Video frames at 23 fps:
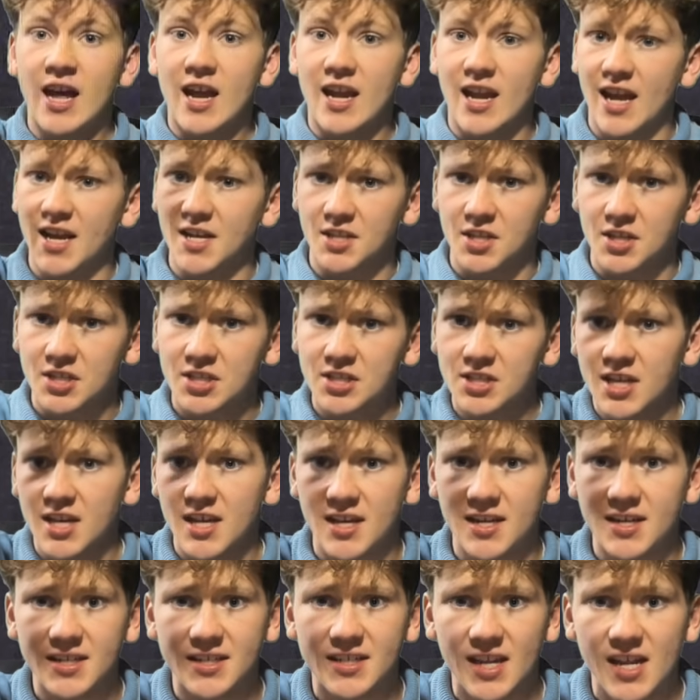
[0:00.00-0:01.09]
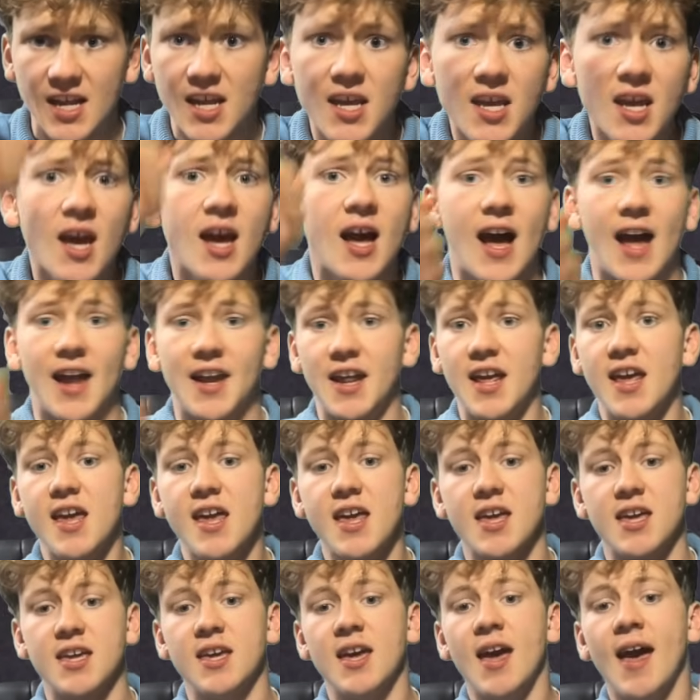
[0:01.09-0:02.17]
lasers C and D and
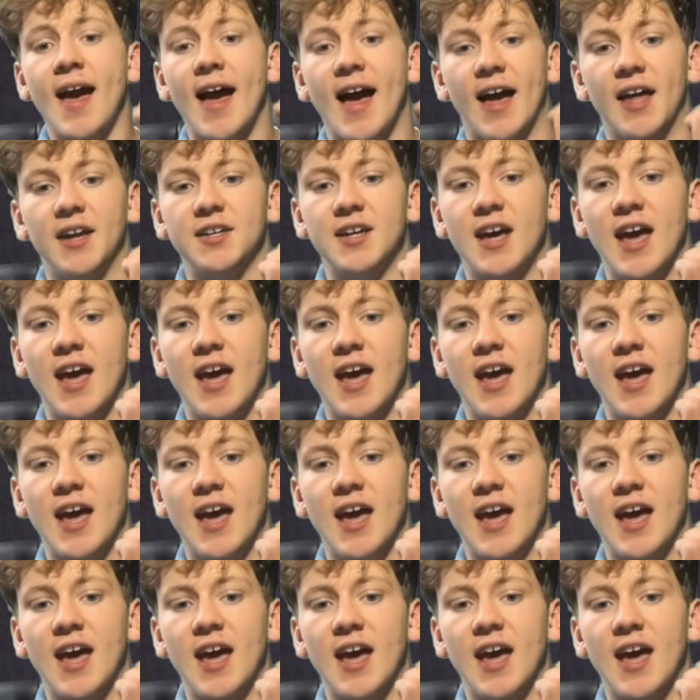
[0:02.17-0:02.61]
E and